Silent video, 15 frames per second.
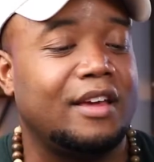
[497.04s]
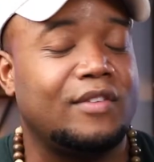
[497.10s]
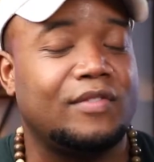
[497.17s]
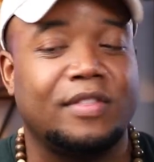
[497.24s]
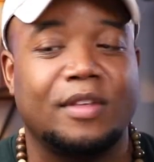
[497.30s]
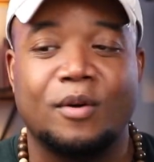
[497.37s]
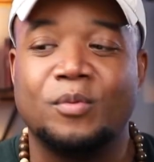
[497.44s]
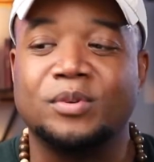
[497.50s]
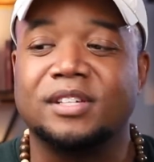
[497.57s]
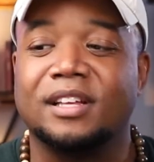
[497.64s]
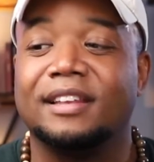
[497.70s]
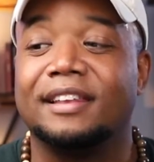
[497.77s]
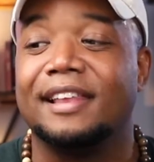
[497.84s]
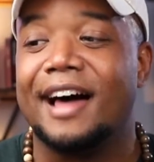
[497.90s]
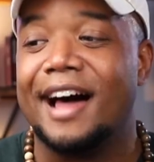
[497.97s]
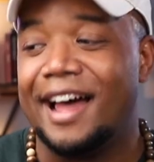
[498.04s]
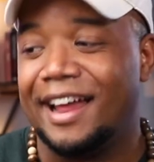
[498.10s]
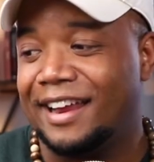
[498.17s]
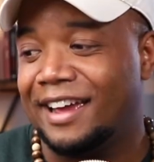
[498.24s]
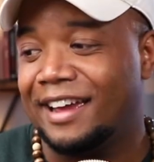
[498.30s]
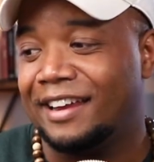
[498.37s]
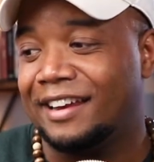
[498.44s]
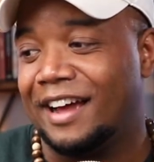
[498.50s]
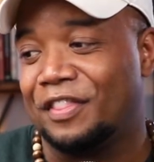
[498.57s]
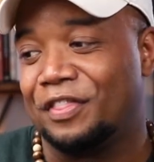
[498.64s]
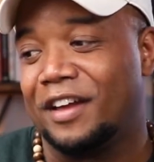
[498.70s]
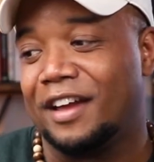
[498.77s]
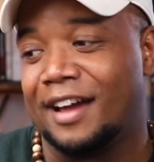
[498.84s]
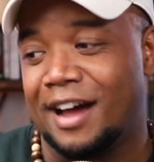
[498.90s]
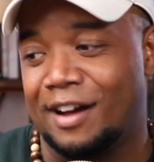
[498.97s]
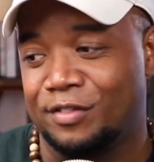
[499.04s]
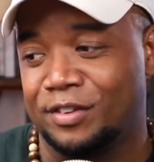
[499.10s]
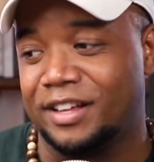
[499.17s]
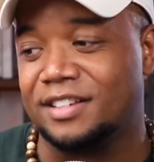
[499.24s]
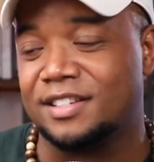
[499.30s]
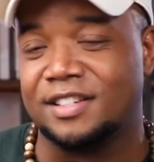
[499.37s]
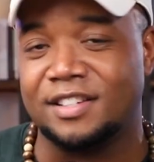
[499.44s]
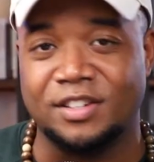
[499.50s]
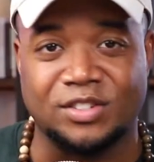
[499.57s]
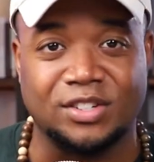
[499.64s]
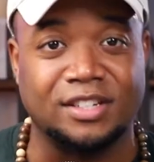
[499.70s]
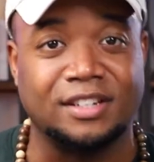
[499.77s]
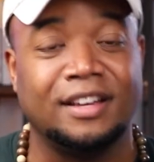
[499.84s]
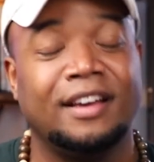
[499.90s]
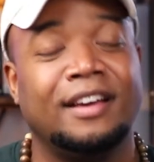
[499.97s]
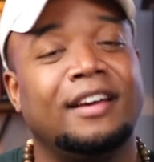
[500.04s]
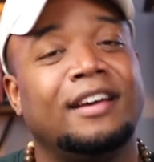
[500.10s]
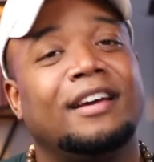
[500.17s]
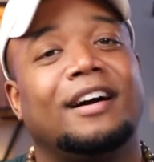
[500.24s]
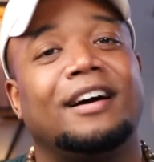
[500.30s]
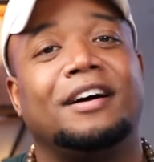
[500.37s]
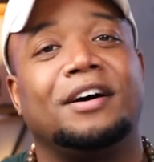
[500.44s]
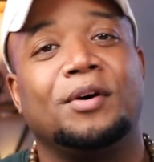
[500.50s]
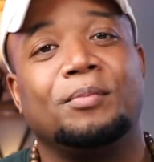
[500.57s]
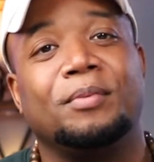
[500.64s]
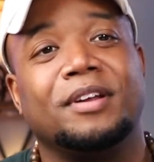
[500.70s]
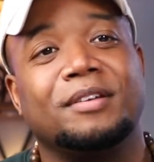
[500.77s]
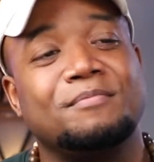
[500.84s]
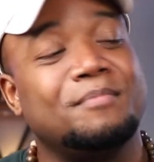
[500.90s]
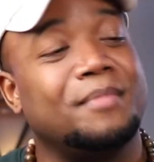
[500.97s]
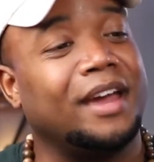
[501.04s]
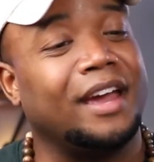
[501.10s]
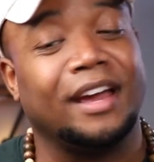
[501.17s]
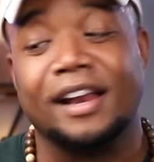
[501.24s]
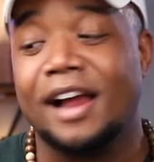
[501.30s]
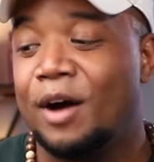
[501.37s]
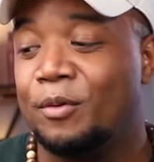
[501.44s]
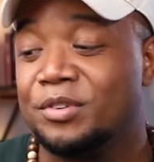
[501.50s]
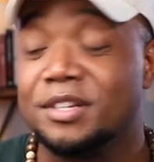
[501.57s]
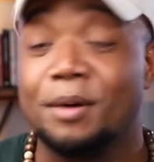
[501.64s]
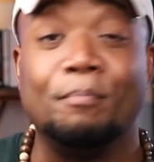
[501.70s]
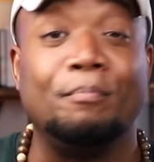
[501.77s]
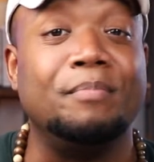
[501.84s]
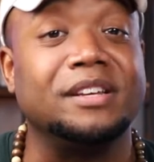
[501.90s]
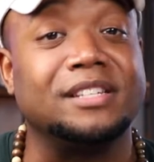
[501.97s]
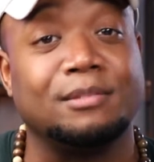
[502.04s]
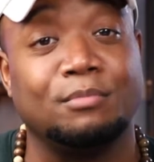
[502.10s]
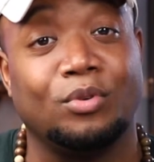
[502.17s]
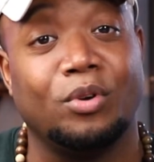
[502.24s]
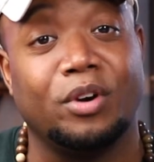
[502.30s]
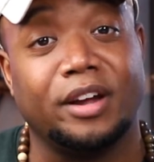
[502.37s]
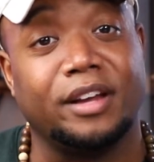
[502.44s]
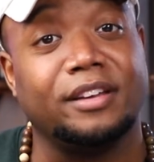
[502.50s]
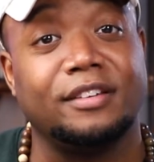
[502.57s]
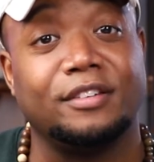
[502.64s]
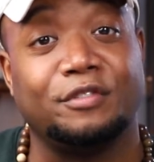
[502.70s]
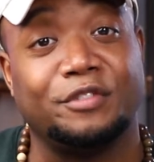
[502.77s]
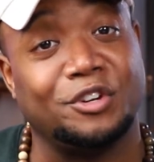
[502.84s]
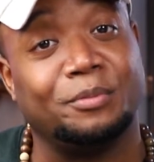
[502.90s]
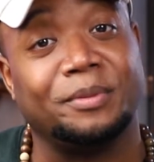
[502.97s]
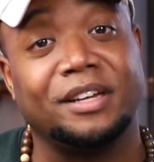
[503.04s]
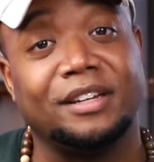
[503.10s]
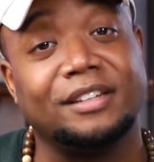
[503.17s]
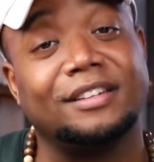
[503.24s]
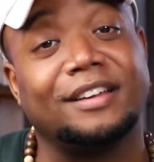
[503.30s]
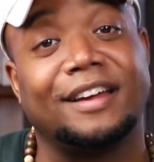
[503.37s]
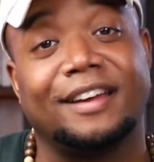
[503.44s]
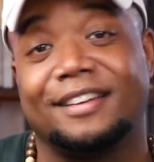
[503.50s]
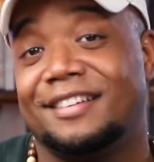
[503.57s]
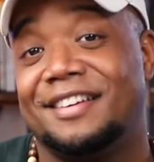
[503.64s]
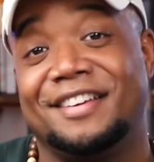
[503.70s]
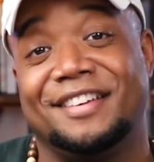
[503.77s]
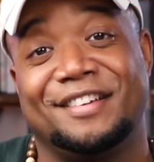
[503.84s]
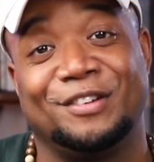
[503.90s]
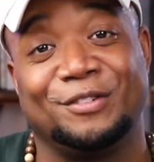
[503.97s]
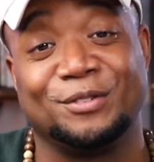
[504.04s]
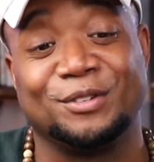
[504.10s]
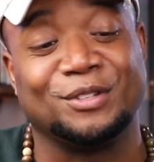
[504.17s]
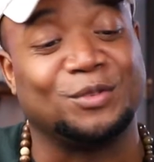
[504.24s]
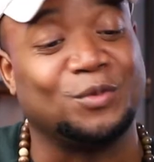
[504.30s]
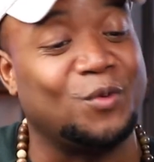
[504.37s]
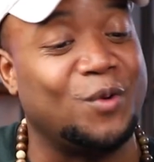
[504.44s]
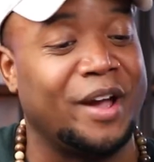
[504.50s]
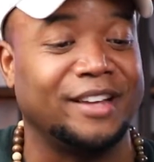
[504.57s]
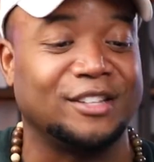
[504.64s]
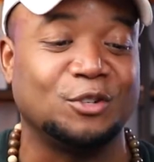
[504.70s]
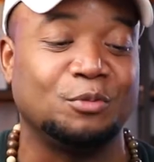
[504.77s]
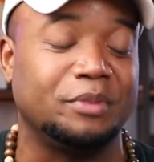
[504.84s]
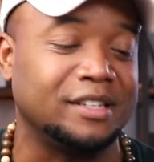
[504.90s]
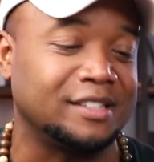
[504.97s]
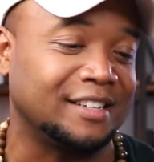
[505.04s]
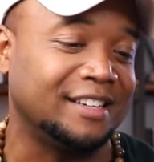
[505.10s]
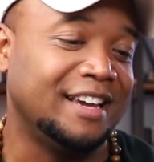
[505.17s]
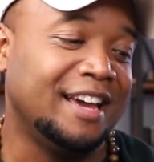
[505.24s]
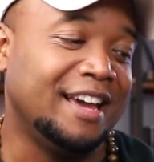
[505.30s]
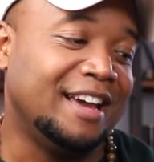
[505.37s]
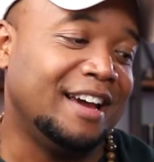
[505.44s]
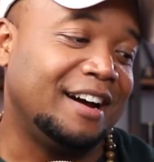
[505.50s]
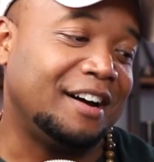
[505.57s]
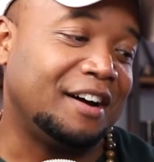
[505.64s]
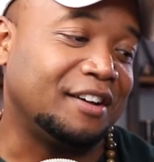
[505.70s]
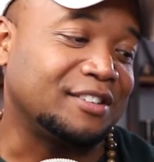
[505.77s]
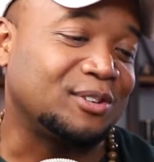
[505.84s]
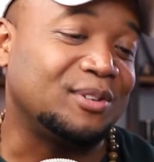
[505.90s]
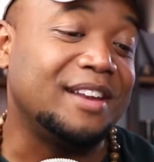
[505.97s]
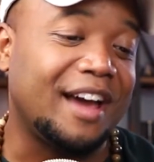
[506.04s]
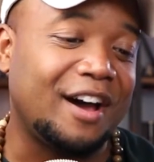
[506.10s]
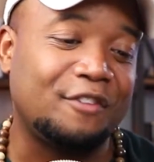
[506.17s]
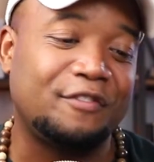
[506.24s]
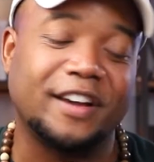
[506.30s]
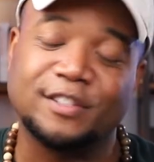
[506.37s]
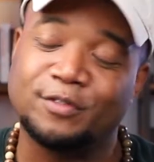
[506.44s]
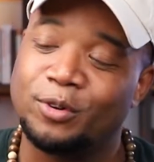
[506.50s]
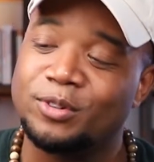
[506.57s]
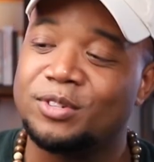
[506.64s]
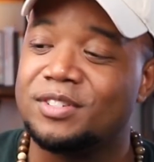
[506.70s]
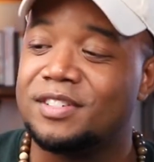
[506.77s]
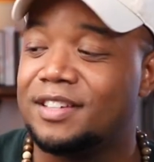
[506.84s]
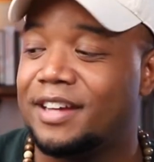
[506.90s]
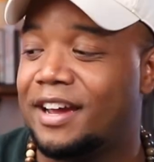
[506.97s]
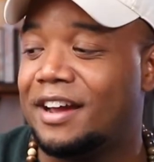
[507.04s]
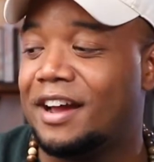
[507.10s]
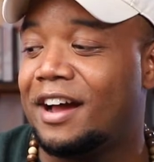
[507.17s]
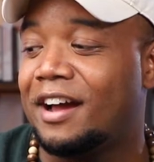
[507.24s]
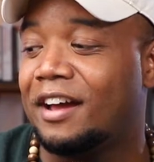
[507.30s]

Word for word: It was a lot. And I thank God for that season. But man, I was a busy boy. You feel me? Like, I was way too busy. So now fast forward to today.